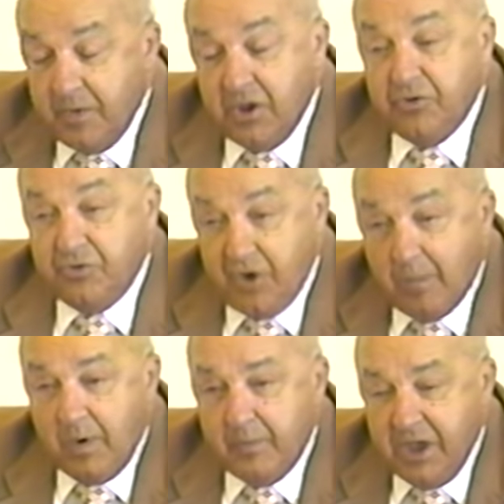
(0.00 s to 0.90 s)
but a
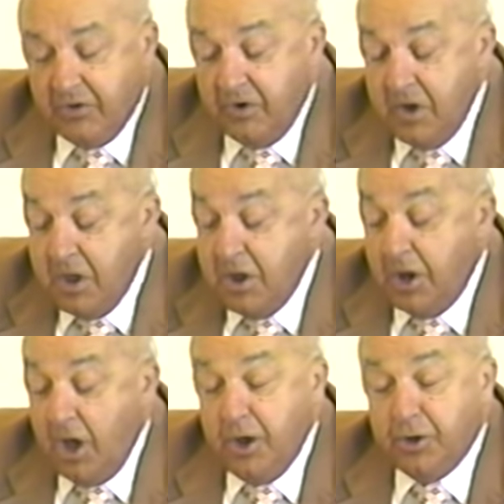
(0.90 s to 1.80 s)
troublemaker,
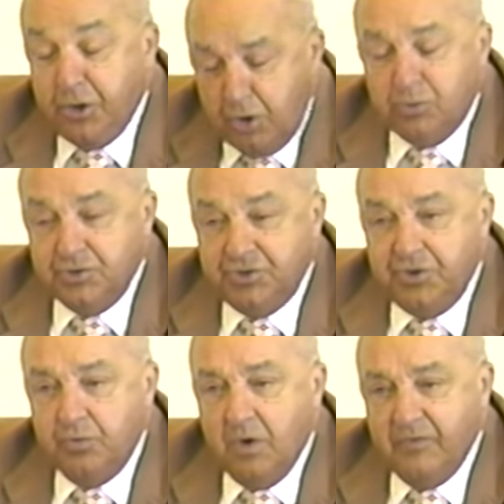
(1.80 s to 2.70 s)
and I accuse
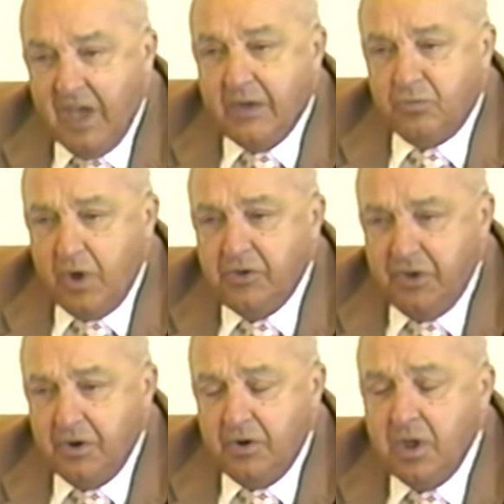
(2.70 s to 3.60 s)
you of that right
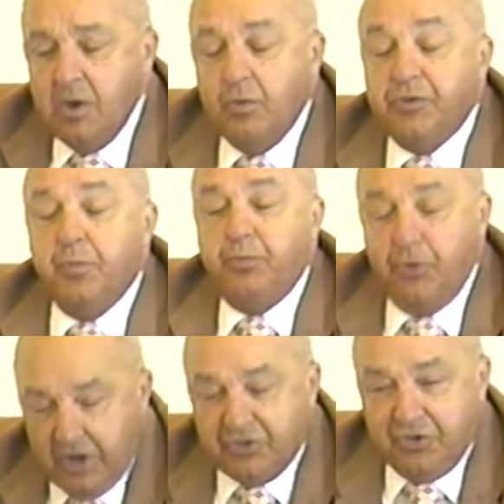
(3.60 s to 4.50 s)
here with the
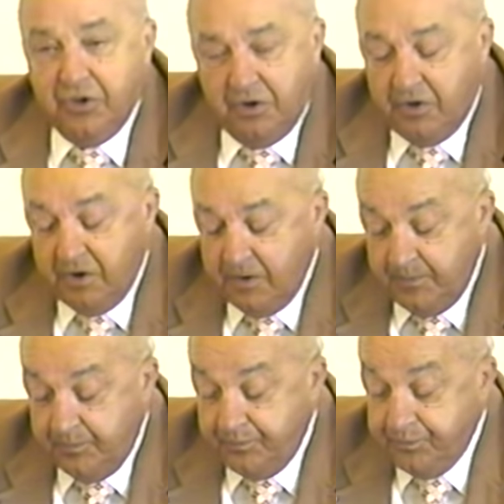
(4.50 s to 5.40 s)
press here.
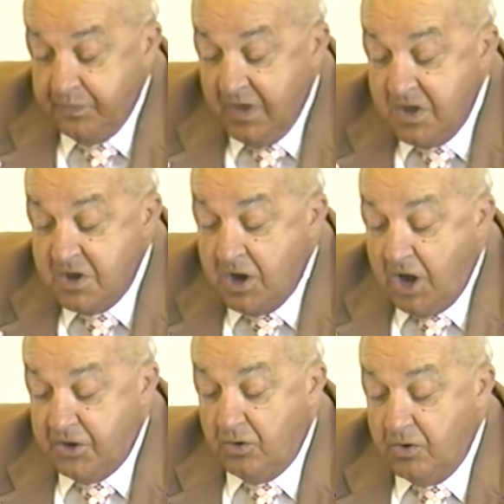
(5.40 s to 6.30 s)

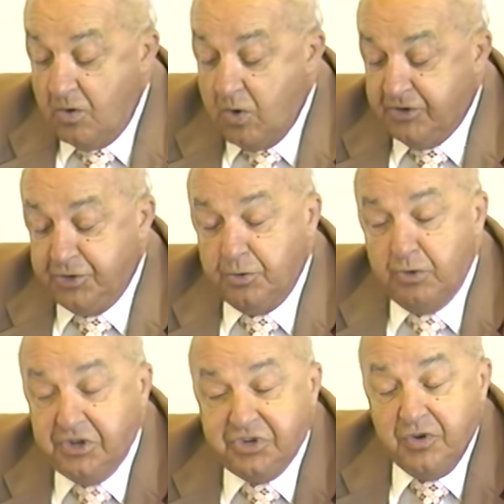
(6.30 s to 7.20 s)
I don't know what you're
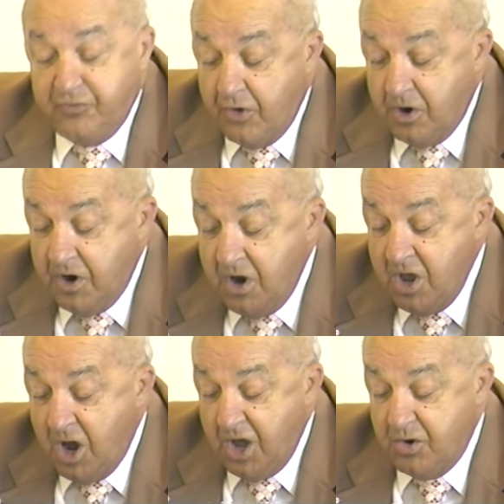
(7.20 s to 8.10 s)
reaching for.
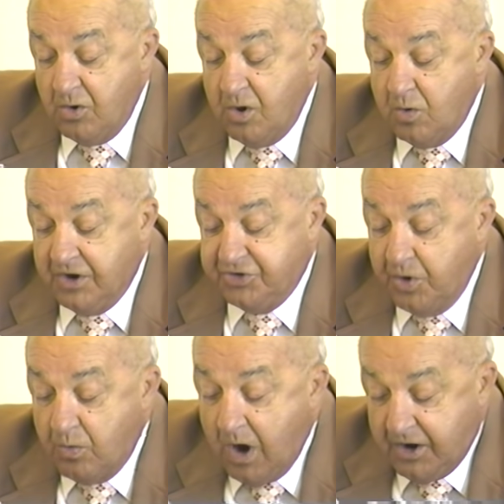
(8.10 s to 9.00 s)
I don't know what
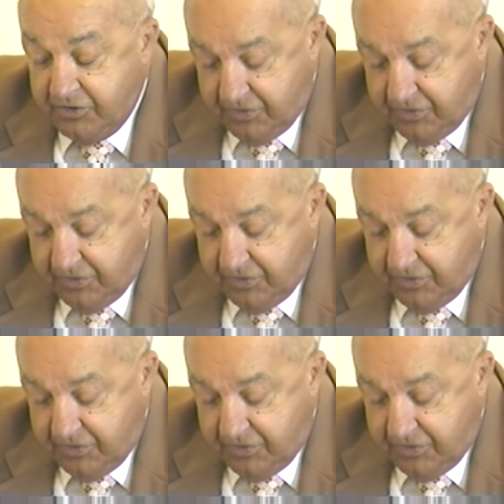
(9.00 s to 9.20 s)
you want.